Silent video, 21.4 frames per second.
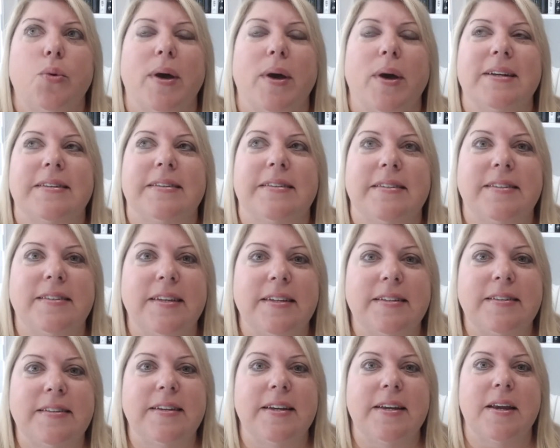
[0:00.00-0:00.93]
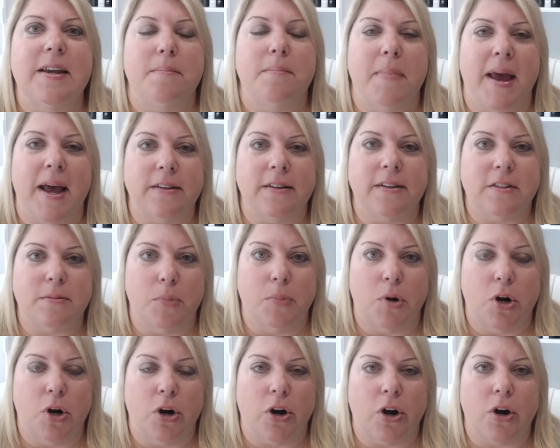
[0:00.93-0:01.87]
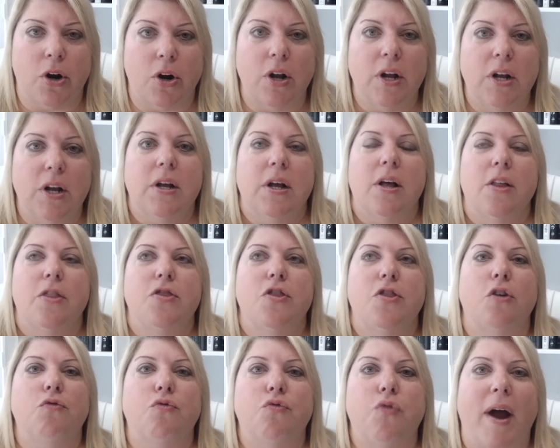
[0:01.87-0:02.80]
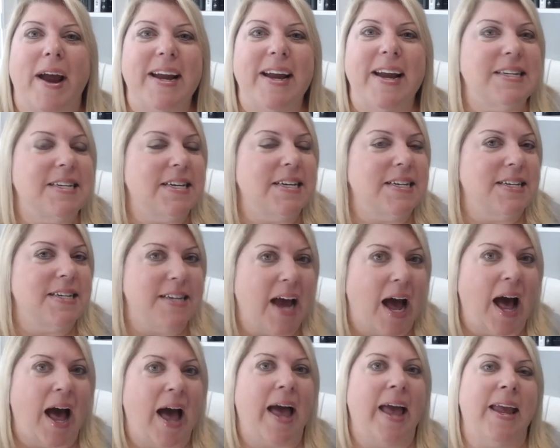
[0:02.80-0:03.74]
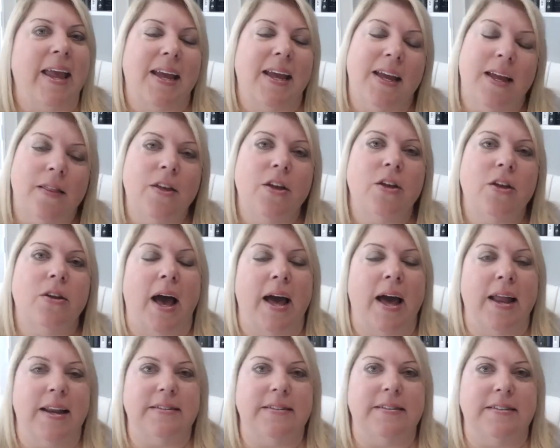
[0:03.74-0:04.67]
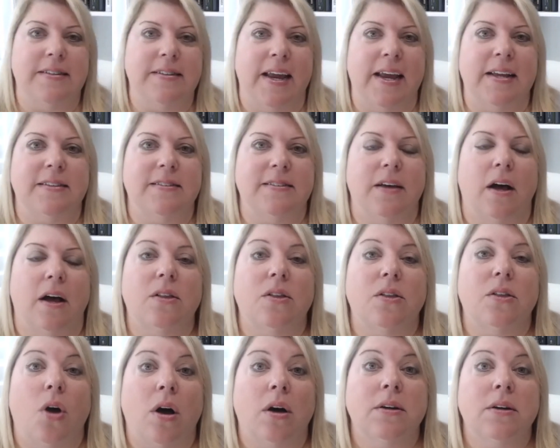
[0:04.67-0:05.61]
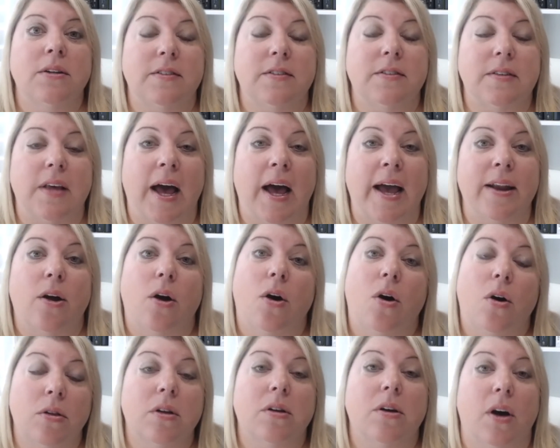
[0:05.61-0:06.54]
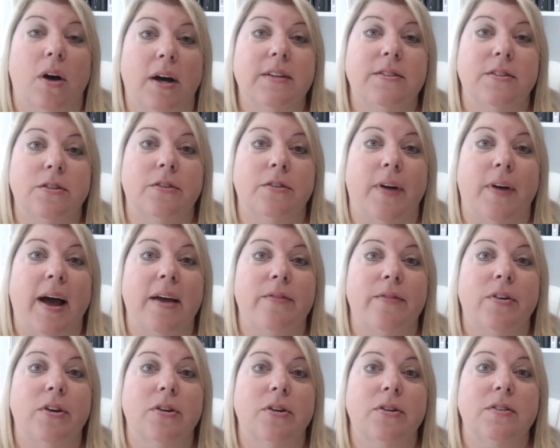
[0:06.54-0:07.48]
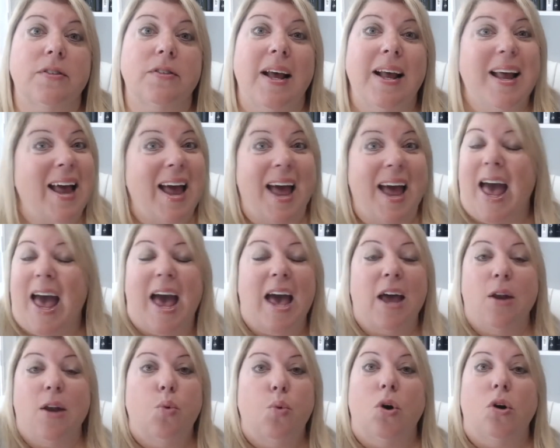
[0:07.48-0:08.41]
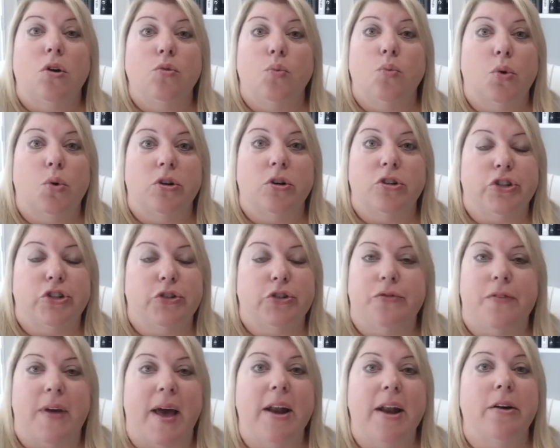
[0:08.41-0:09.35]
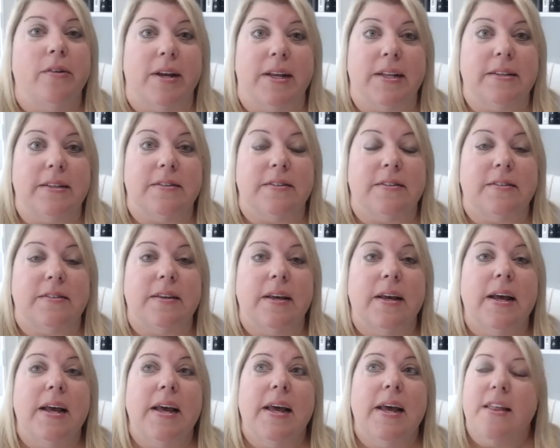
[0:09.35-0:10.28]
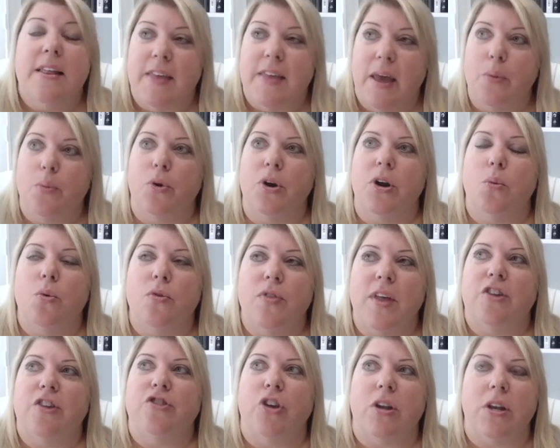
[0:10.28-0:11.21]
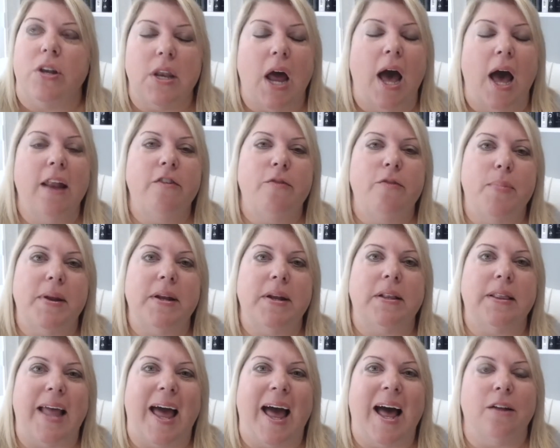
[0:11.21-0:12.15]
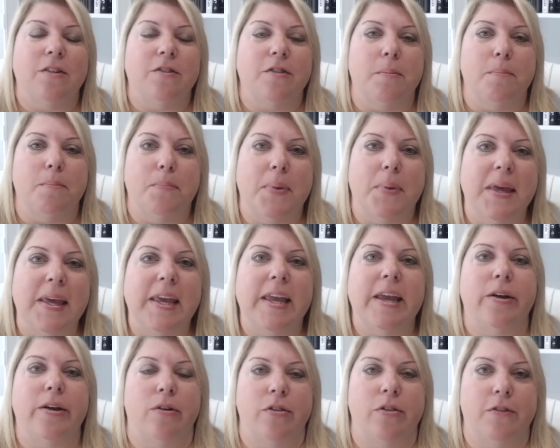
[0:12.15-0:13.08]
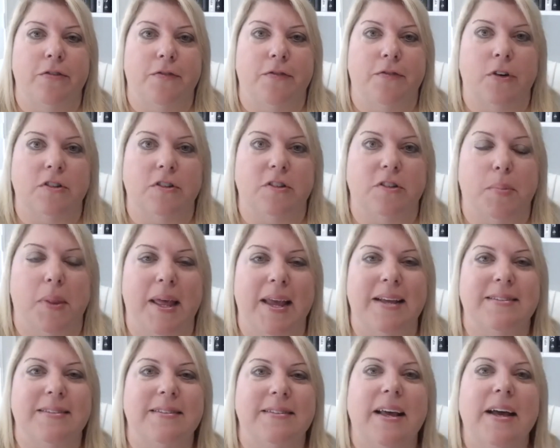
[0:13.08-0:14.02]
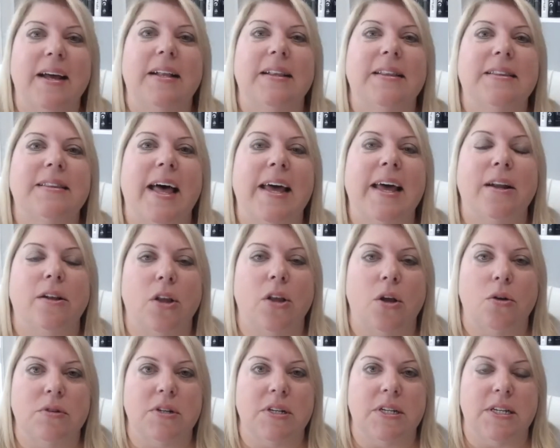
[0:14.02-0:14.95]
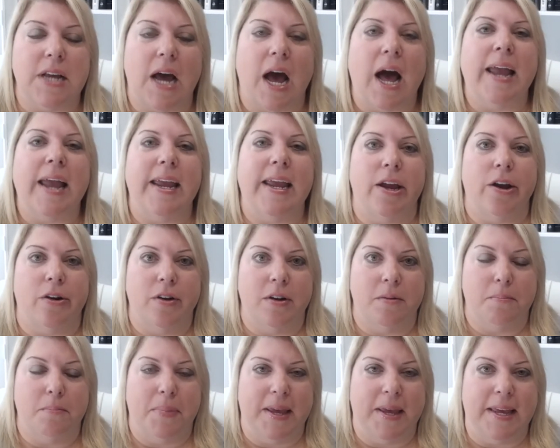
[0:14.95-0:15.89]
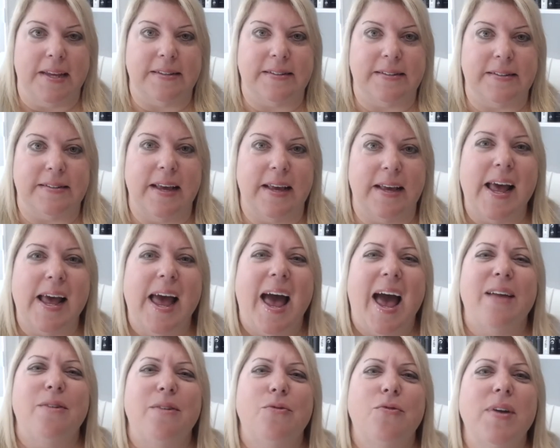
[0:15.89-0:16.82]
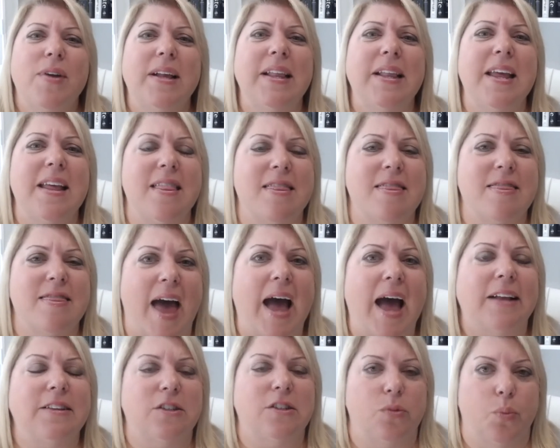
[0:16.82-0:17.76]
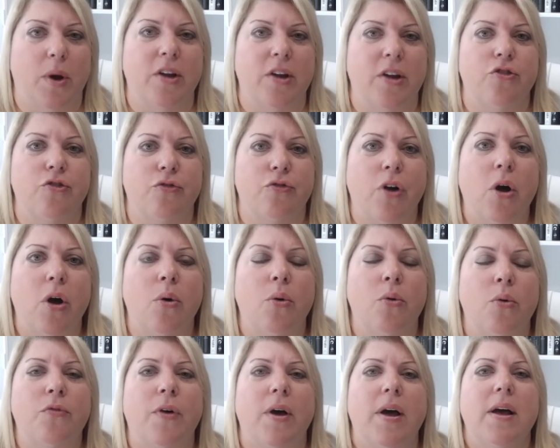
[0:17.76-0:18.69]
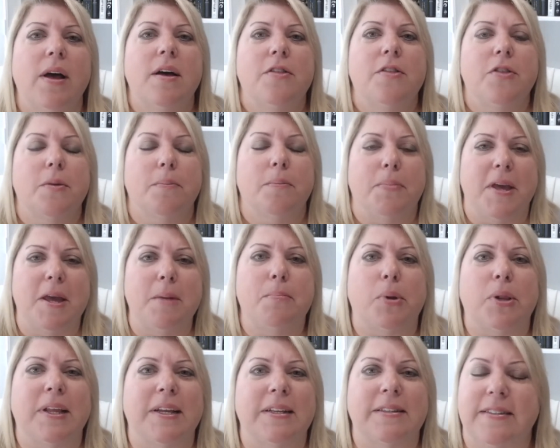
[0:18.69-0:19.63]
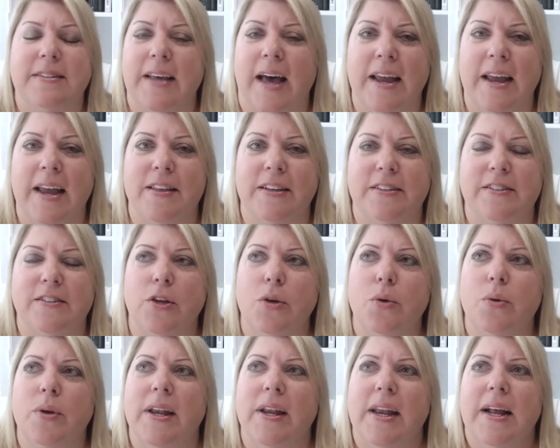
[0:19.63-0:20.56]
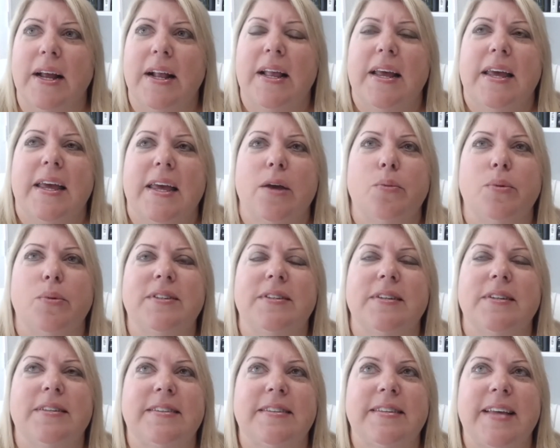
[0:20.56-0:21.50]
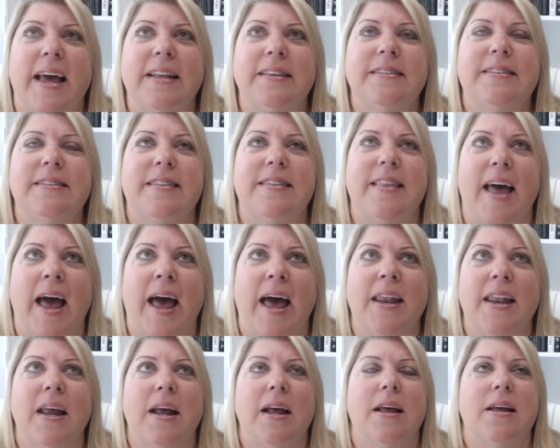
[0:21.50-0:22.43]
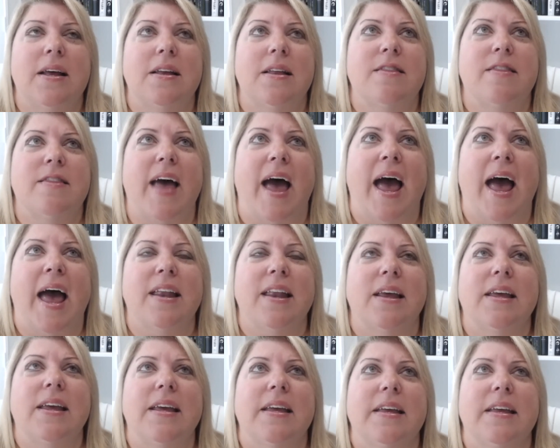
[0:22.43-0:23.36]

had assisted in mass murder the right to die in the United States alongside Holocaust survivors and World War II veterans. They should not have been allowed to be here in the first place, let alone die here in peace. And really that's what drove the people inside this unit. It was a sense that